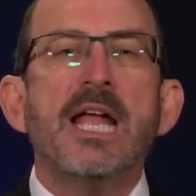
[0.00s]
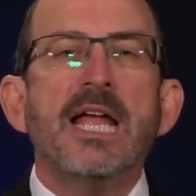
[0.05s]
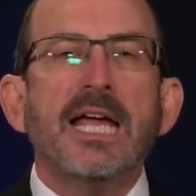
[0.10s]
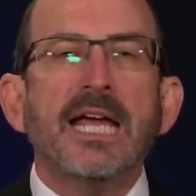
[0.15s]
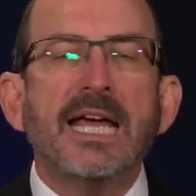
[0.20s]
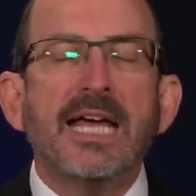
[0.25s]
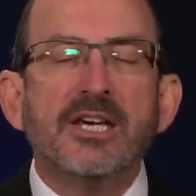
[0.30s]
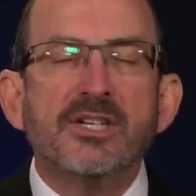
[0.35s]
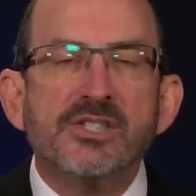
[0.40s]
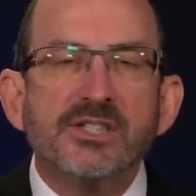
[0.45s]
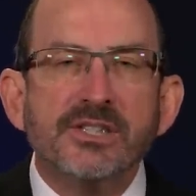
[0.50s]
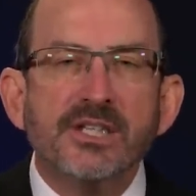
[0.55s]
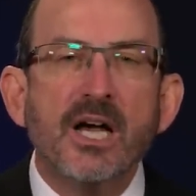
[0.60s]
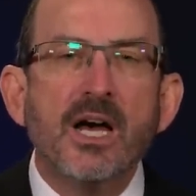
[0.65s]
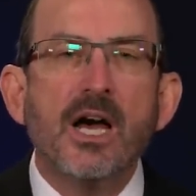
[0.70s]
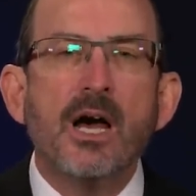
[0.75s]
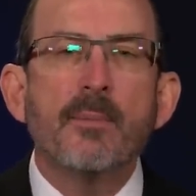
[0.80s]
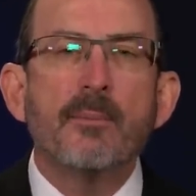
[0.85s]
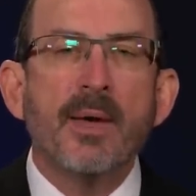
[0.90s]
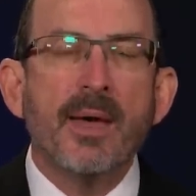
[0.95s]
He has
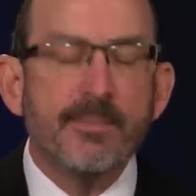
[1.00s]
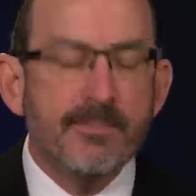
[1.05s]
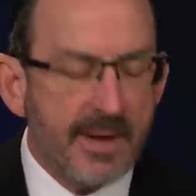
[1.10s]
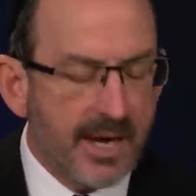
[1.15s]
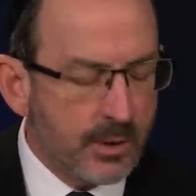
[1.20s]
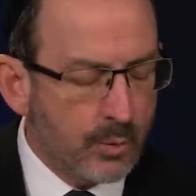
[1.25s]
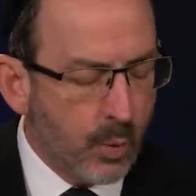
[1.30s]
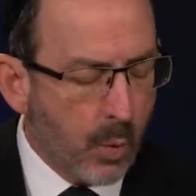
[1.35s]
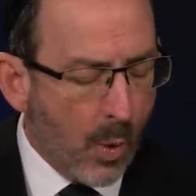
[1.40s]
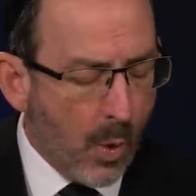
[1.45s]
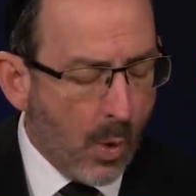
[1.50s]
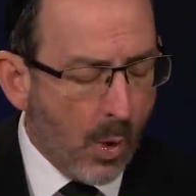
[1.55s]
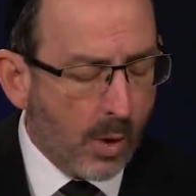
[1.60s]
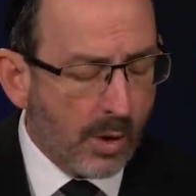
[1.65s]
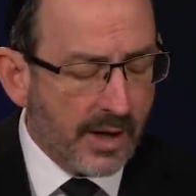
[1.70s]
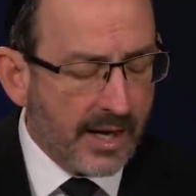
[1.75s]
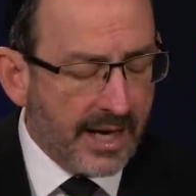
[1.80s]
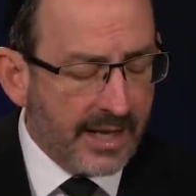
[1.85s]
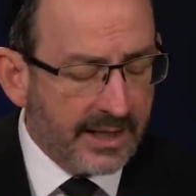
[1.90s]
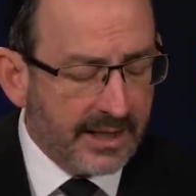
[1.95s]
come and made
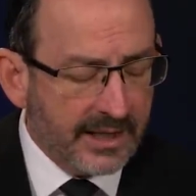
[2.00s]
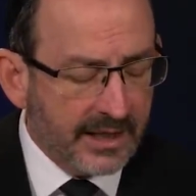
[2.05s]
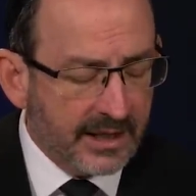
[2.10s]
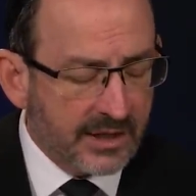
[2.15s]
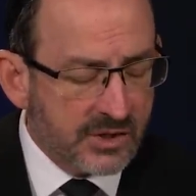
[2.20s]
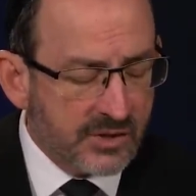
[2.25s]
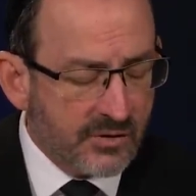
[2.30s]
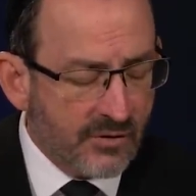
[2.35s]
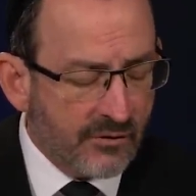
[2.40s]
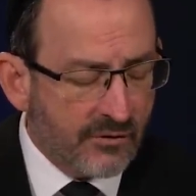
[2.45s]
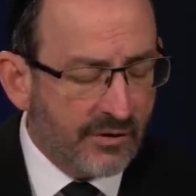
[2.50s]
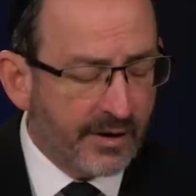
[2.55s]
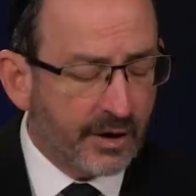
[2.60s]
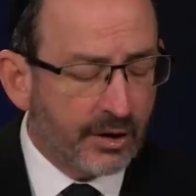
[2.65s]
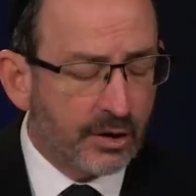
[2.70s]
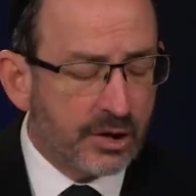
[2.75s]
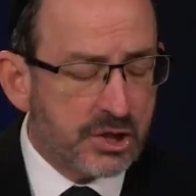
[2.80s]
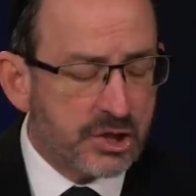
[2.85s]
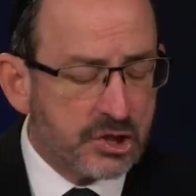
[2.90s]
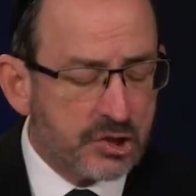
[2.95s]
war, and he is
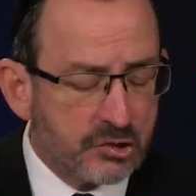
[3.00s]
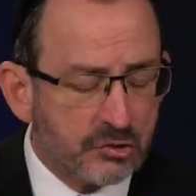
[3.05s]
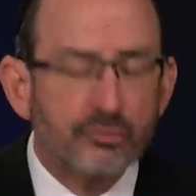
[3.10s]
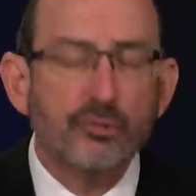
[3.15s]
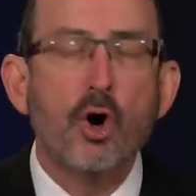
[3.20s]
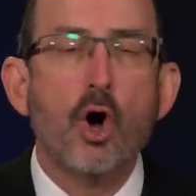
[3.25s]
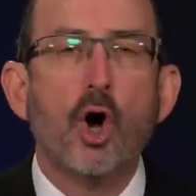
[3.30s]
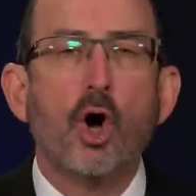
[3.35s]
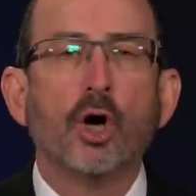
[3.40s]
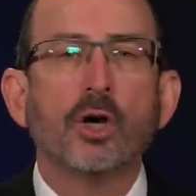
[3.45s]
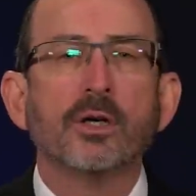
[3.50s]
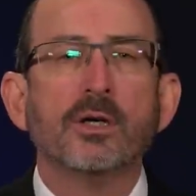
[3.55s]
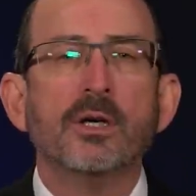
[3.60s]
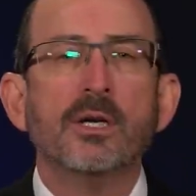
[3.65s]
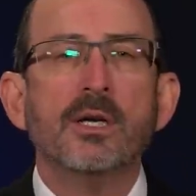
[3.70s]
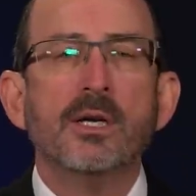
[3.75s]
very strong.